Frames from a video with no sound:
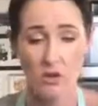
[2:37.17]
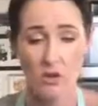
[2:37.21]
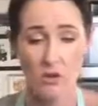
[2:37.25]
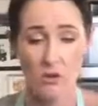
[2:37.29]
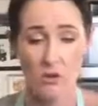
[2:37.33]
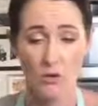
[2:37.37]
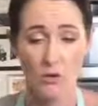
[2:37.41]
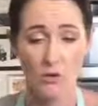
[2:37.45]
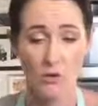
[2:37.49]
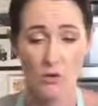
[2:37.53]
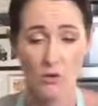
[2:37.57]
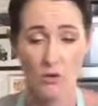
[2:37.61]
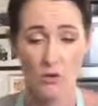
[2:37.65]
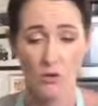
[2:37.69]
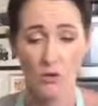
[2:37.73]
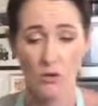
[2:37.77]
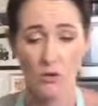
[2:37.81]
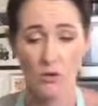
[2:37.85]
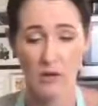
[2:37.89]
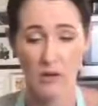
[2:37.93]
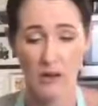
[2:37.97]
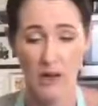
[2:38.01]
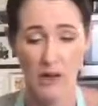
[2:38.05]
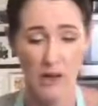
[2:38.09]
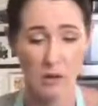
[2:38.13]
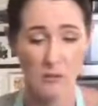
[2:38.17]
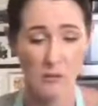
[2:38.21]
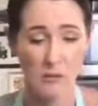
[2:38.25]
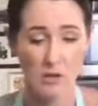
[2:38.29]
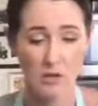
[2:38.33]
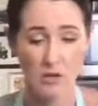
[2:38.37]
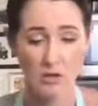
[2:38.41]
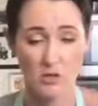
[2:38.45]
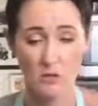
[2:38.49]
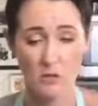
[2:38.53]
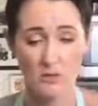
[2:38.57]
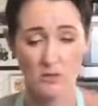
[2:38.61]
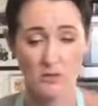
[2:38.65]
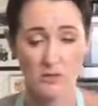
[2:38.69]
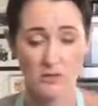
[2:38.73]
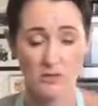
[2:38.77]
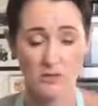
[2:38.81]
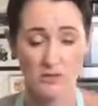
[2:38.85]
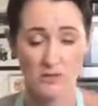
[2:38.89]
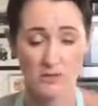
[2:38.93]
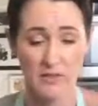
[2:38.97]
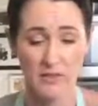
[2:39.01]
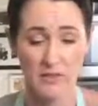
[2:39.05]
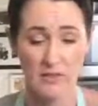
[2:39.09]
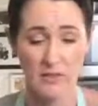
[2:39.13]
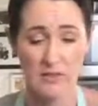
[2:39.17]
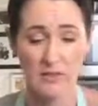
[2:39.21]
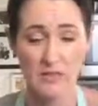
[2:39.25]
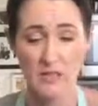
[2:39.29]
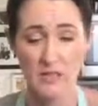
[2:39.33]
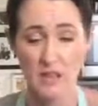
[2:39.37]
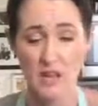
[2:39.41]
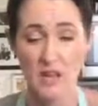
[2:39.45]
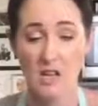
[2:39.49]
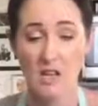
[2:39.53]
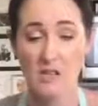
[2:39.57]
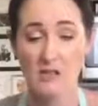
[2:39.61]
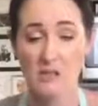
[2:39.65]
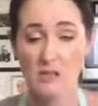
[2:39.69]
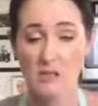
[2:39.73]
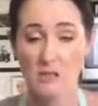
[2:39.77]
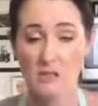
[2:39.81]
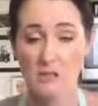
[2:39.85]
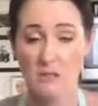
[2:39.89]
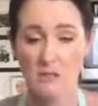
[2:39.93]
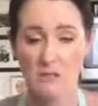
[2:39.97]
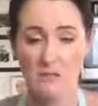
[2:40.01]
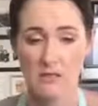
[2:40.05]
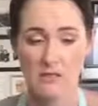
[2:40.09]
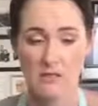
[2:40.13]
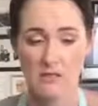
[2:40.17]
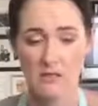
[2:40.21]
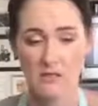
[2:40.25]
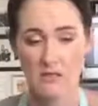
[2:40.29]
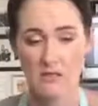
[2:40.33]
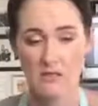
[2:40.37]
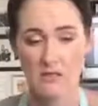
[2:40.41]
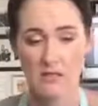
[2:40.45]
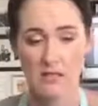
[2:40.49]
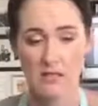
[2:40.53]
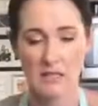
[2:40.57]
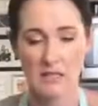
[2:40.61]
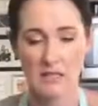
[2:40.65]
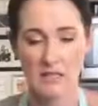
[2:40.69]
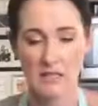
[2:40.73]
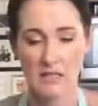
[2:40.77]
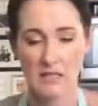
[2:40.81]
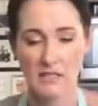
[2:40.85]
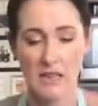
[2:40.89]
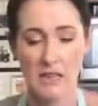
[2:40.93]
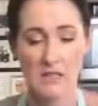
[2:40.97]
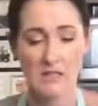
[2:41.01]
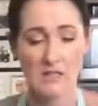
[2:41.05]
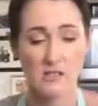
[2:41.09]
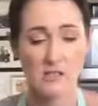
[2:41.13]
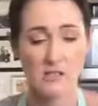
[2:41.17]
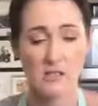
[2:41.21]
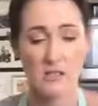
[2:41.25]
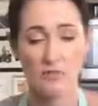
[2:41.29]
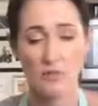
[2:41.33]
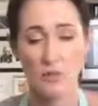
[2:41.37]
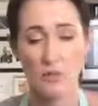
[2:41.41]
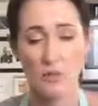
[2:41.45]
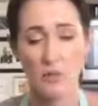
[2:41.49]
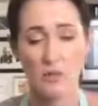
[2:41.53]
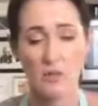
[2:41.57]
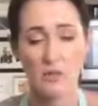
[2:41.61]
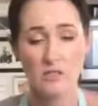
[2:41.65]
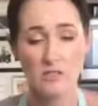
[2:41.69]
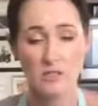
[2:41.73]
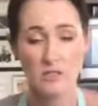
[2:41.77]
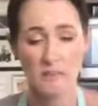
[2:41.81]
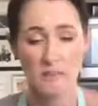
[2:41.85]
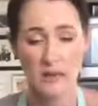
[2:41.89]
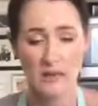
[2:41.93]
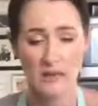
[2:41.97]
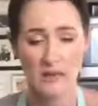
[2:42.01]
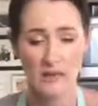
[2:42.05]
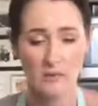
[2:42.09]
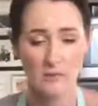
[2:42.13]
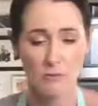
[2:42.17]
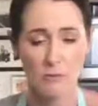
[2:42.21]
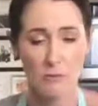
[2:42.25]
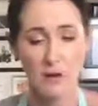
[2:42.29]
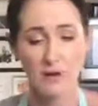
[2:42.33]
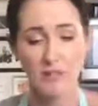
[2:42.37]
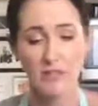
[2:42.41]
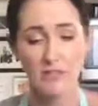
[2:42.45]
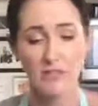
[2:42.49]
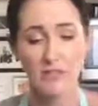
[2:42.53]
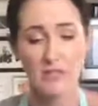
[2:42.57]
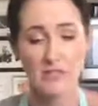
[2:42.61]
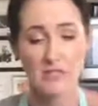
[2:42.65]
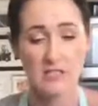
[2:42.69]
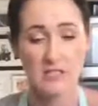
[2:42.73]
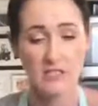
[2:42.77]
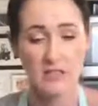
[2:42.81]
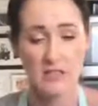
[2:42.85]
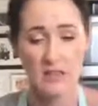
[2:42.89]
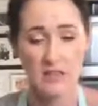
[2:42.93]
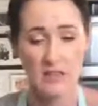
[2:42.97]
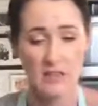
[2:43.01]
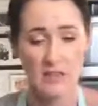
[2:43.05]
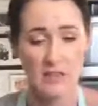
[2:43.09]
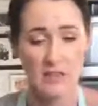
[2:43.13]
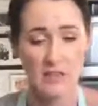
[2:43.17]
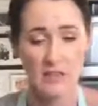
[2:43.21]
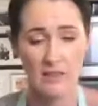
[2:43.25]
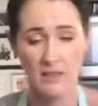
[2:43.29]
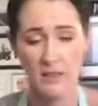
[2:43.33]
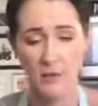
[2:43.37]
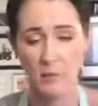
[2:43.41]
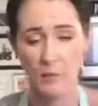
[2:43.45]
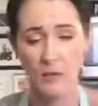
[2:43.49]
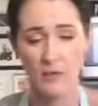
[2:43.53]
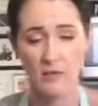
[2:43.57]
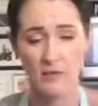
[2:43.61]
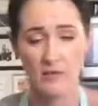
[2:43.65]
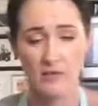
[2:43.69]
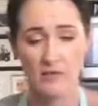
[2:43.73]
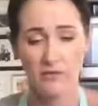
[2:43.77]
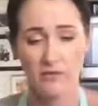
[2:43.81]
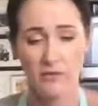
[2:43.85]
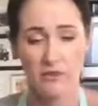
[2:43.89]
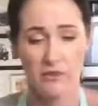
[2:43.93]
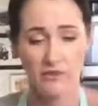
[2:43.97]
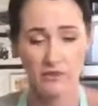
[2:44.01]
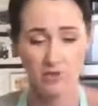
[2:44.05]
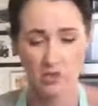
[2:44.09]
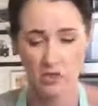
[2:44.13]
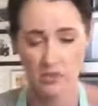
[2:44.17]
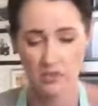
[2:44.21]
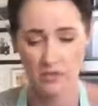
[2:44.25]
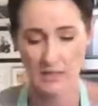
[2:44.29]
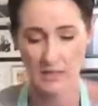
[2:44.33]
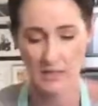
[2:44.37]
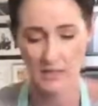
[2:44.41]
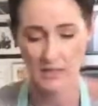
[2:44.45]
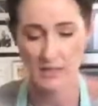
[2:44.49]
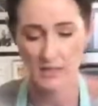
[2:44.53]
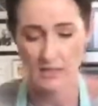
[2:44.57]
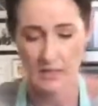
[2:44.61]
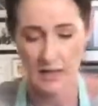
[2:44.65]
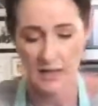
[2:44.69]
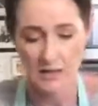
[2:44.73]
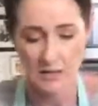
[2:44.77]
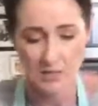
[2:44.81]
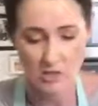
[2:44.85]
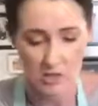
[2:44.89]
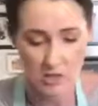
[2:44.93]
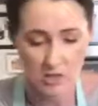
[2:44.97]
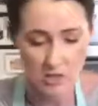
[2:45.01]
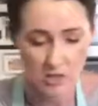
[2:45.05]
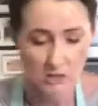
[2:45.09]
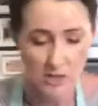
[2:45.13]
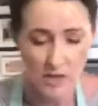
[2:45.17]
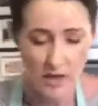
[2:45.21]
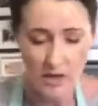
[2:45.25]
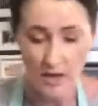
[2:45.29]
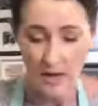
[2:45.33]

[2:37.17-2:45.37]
or how much you want to feed. It's also really good the next day. So if you wanted to make one for dinner and then one for lunch the next day, do.